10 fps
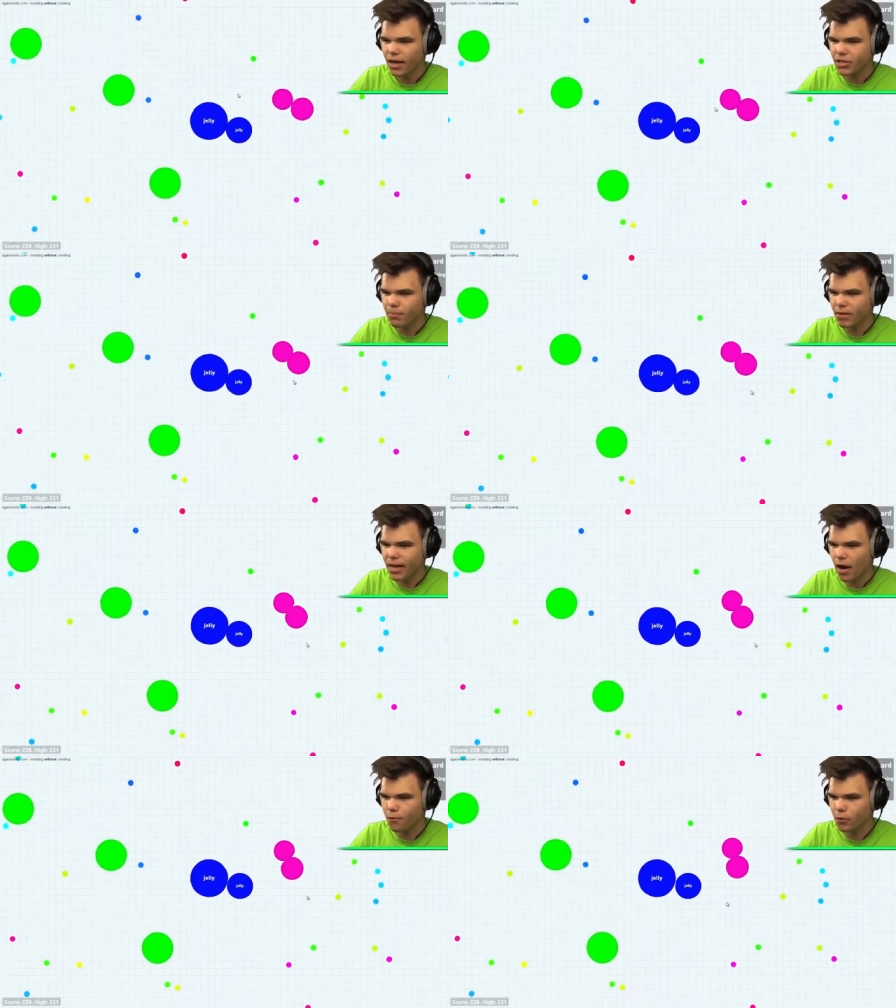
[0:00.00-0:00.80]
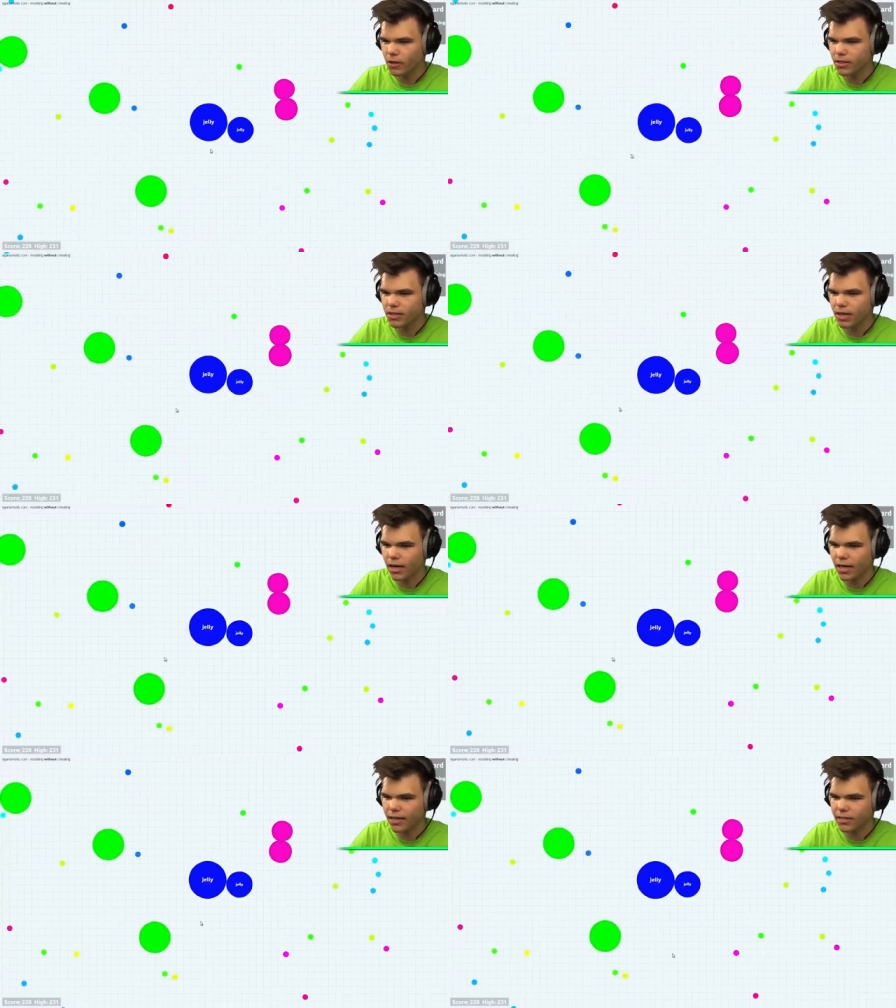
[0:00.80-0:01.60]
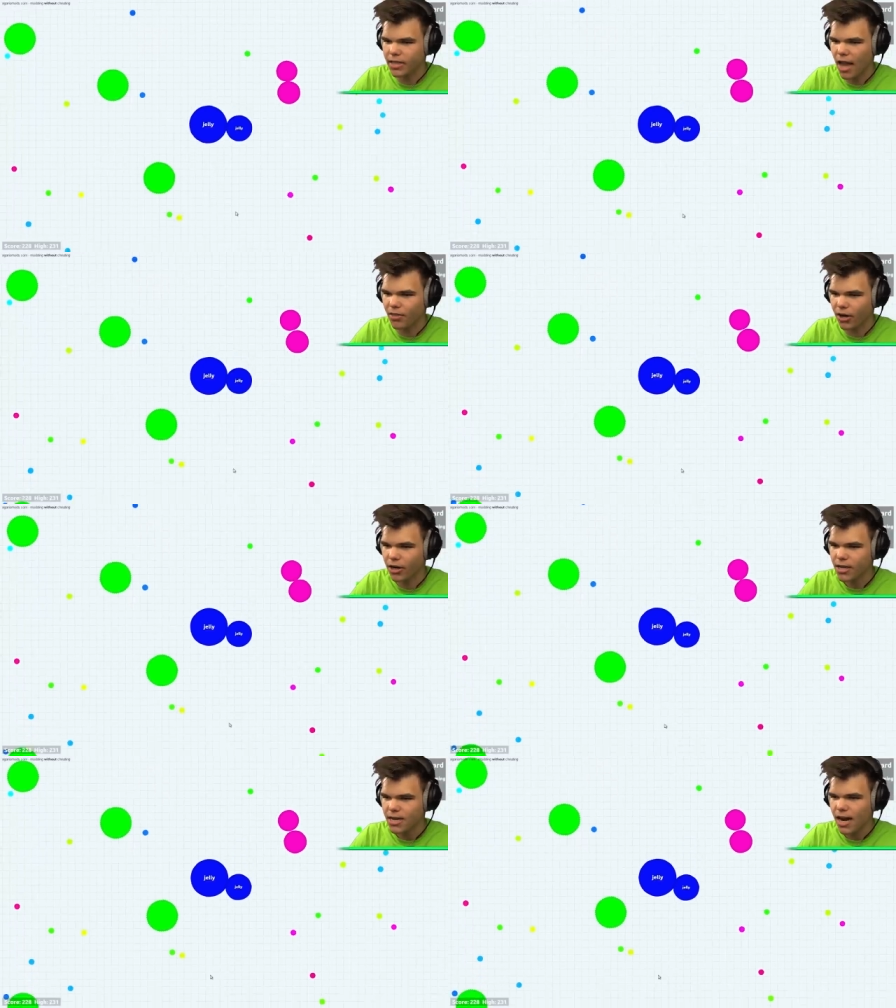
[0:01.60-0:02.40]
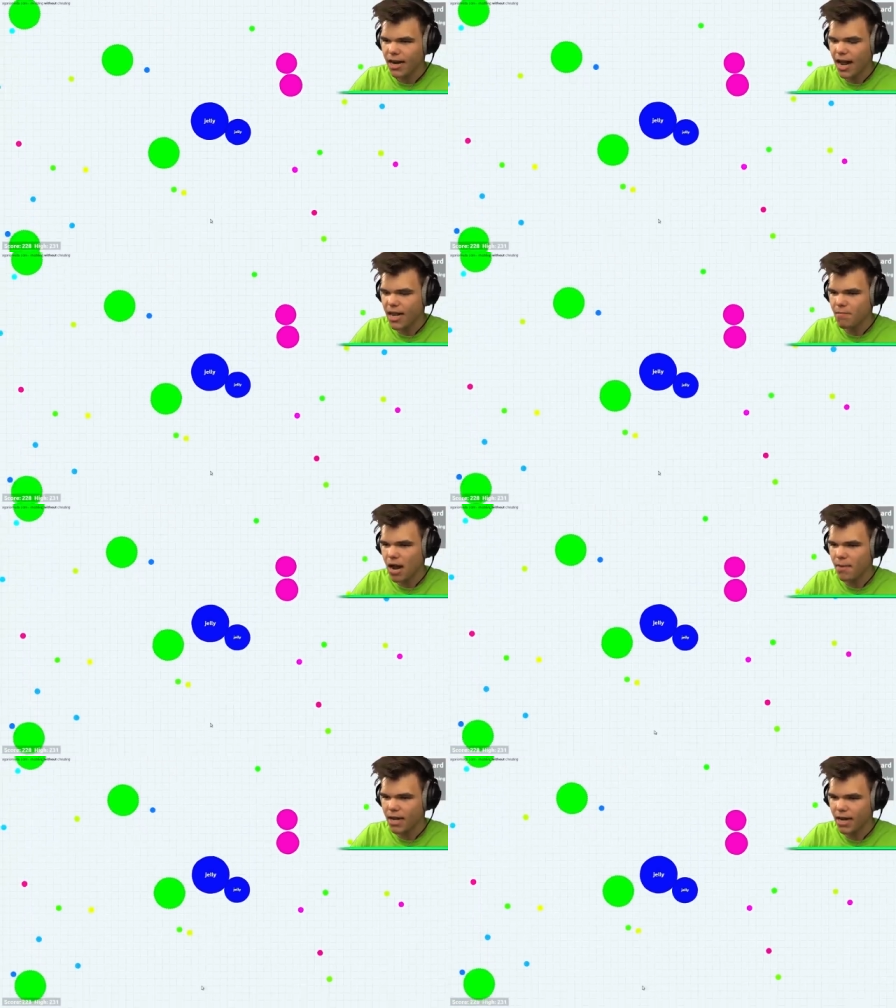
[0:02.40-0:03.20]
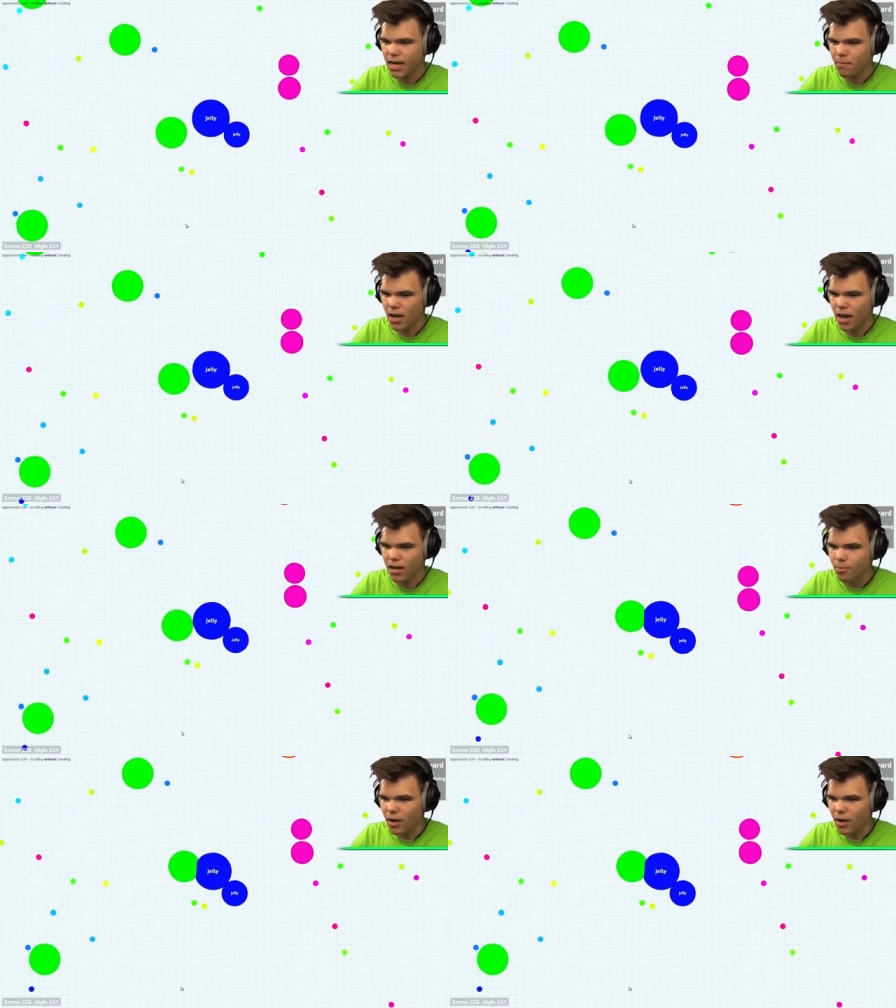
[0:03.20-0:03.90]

I should be careful because he's gonna get together and then he maybe can eat me.